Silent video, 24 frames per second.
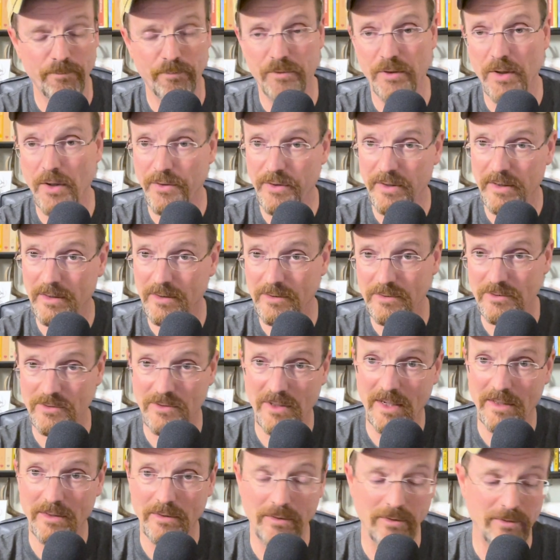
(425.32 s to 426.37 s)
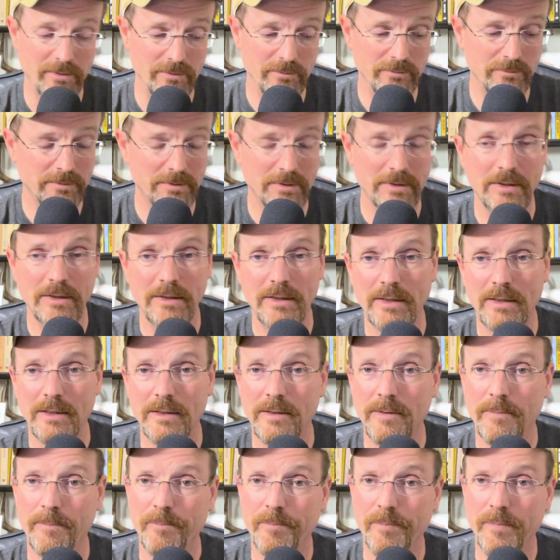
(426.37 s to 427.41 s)
nothing is standalone.
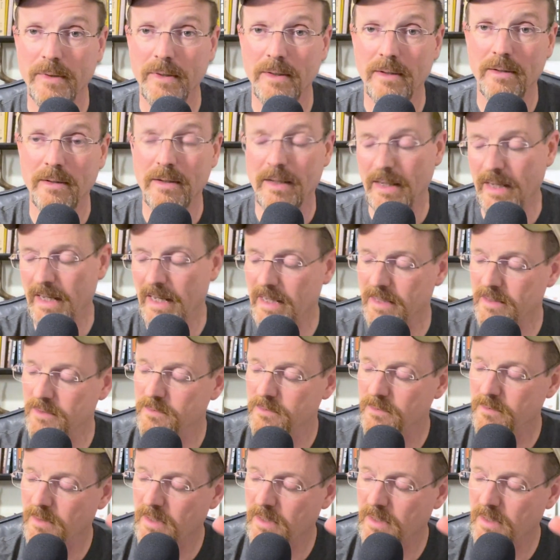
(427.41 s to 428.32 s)
And